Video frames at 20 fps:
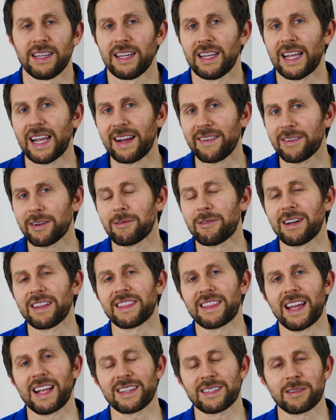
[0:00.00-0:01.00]
Hey
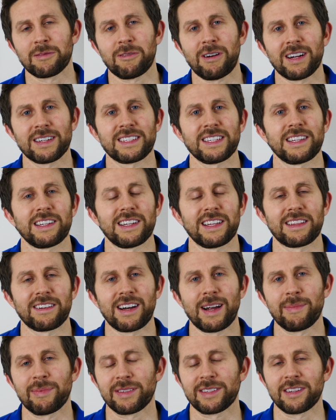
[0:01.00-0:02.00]
everyone, thanks for watching another
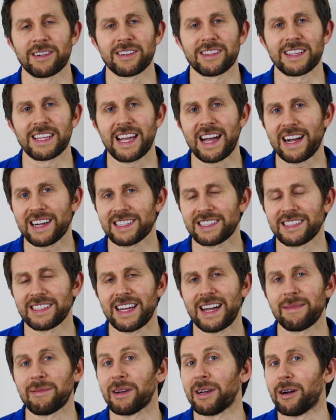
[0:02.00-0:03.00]
episode of The Action
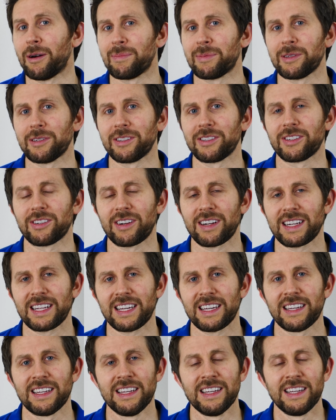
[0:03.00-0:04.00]
Lab. I hope you enjoyed
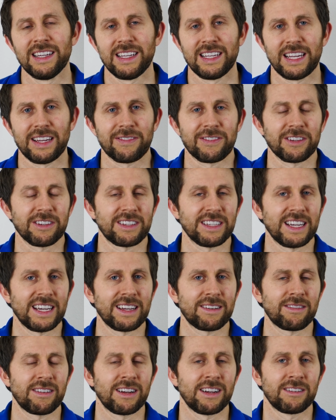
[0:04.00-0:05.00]
it. If you
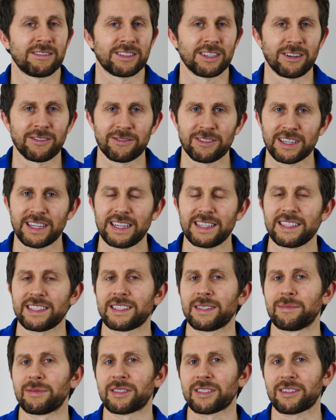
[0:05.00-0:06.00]
did, don't forget to
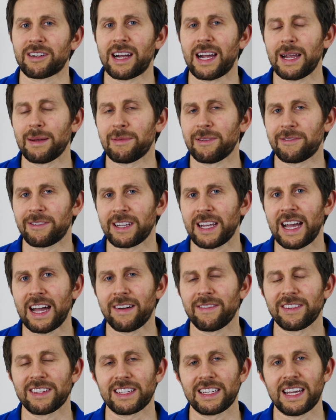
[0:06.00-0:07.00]
subscribe if you
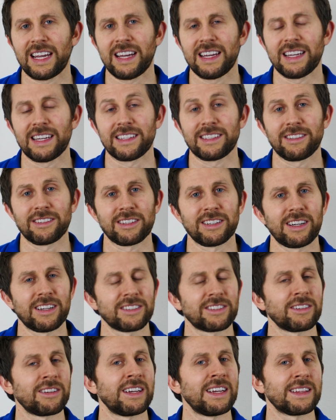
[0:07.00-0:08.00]
haven't yet, and you can
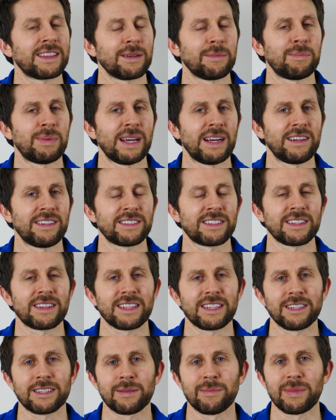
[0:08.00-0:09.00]
also hit the bell so
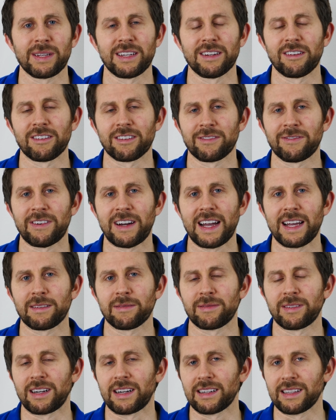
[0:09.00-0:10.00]
that you can be notified
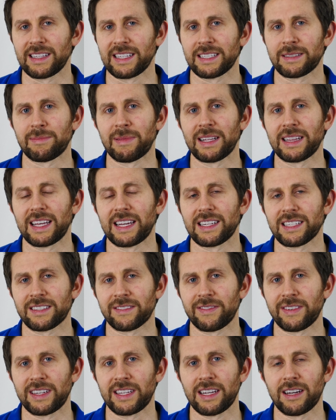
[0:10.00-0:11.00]
when I release my
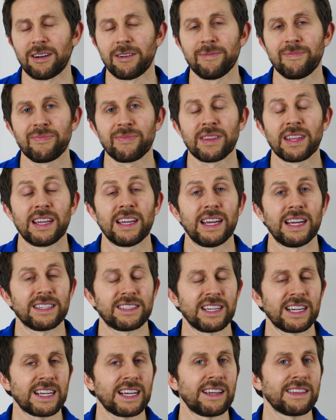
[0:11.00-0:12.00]
latest video. And
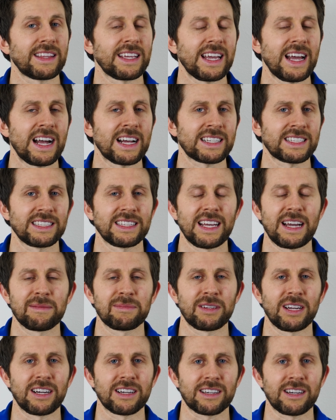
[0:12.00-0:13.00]
check out
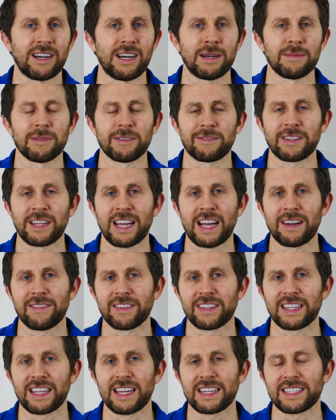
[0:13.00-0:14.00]
theactionlab.com you
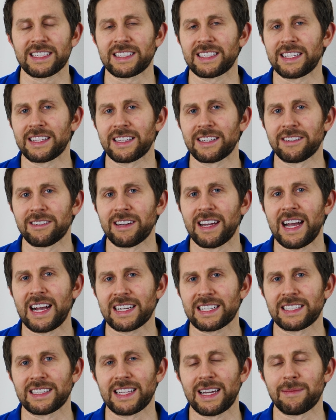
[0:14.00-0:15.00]
haven't yet to see the new
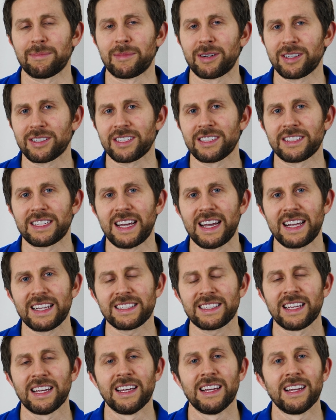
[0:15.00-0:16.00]
Action Lab
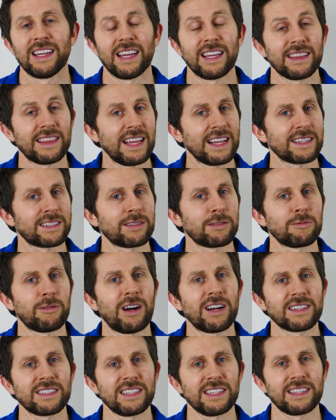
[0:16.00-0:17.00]
merchandise. And thanks for
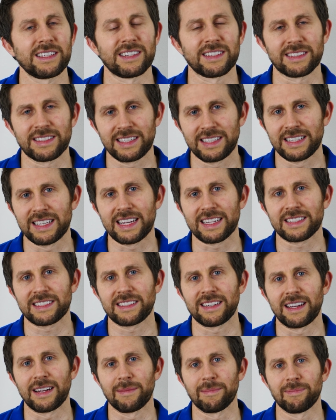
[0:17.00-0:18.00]
watching, and I'll see you next
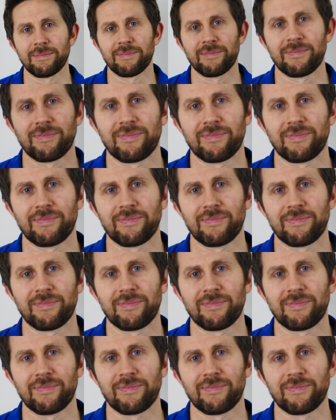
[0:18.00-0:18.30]
time.